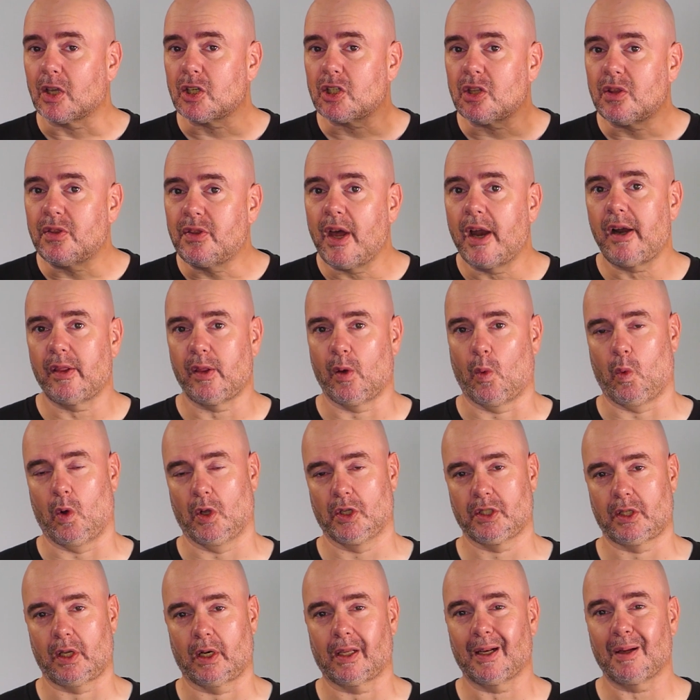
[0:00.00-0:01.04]
because they're the
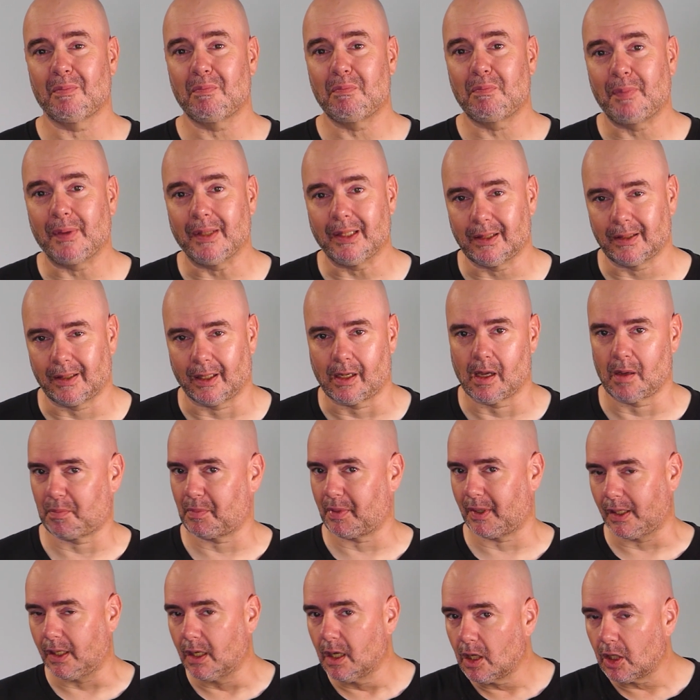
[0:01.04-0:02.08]
ones that are going to build the
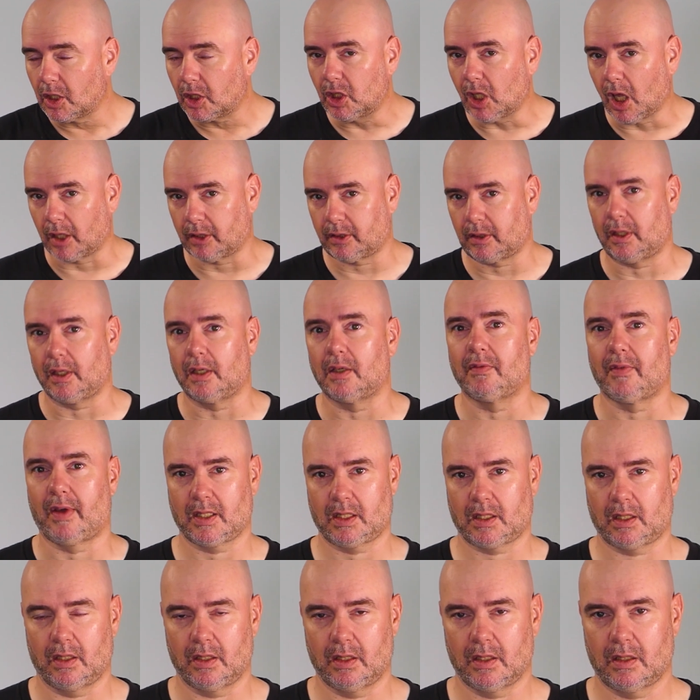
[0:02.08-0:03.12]
company, not the
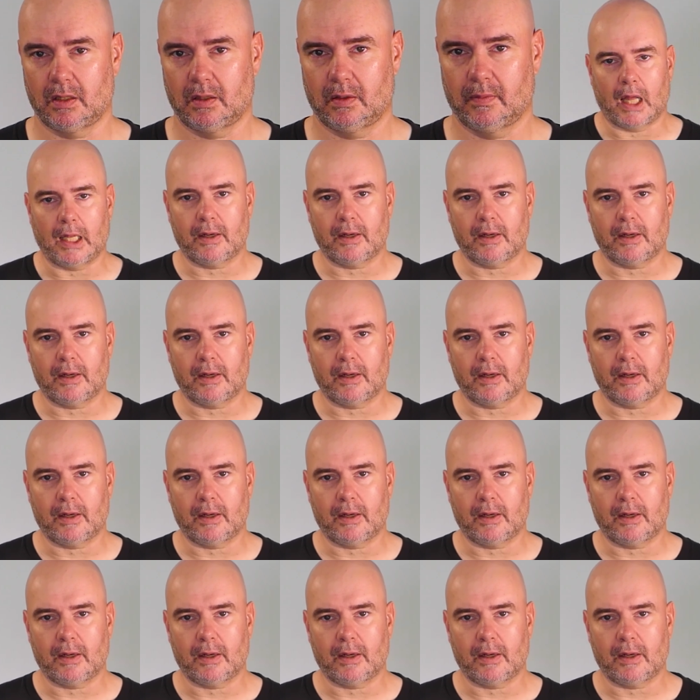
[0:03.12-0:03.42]
investors.